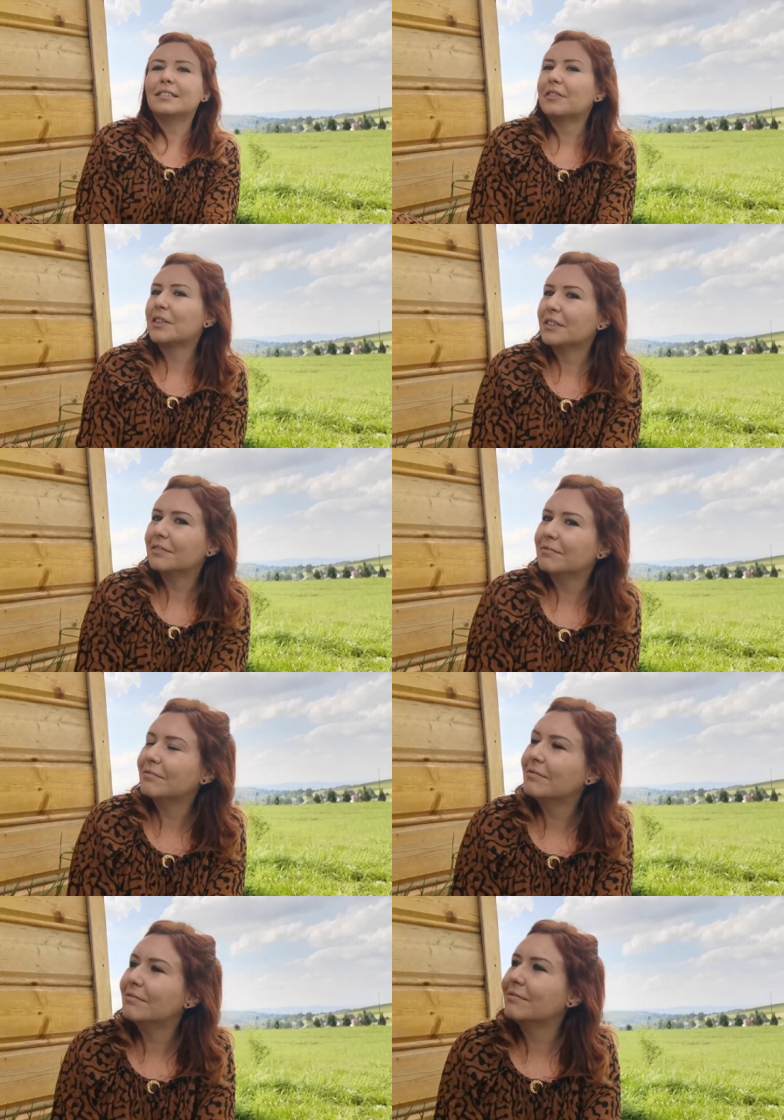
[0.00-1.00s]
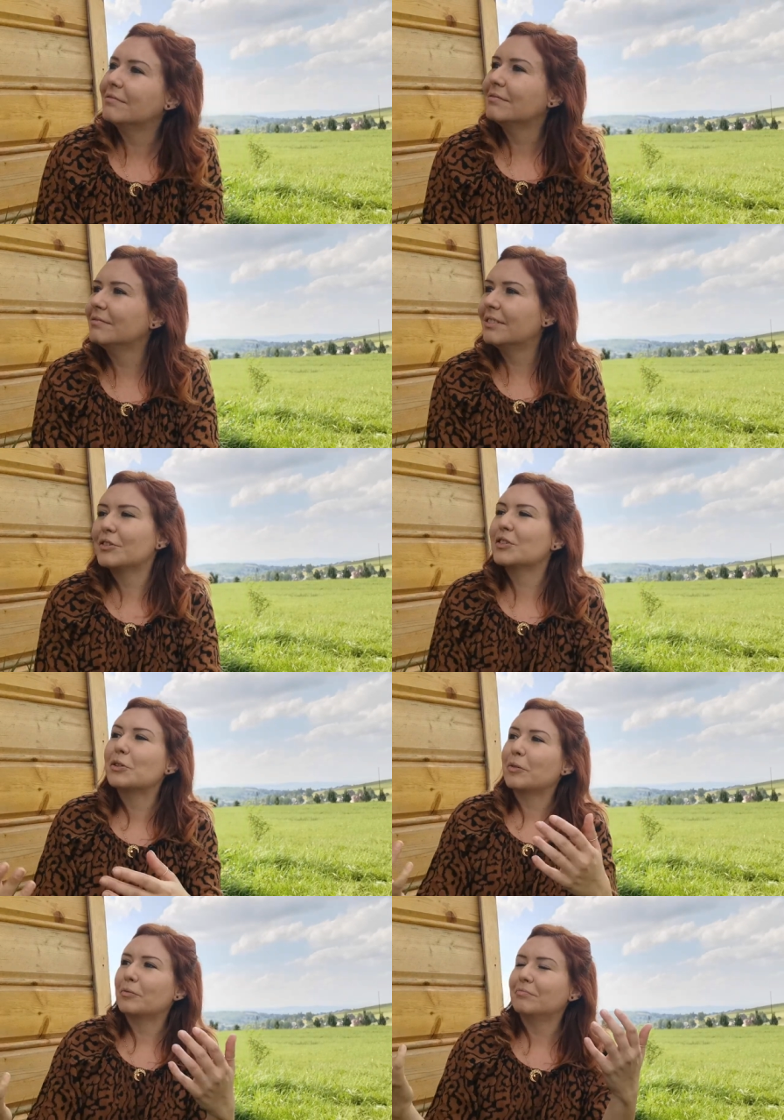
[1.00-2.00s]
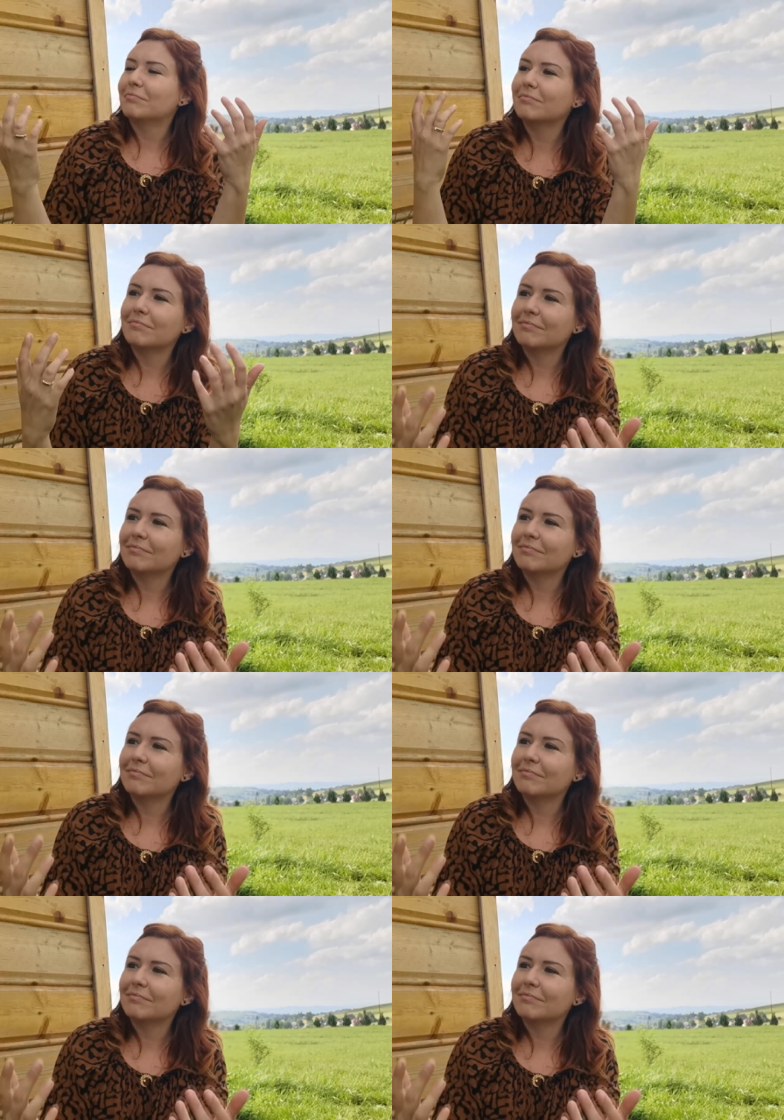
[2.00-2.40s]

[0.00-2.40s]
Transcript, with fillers: there are there is no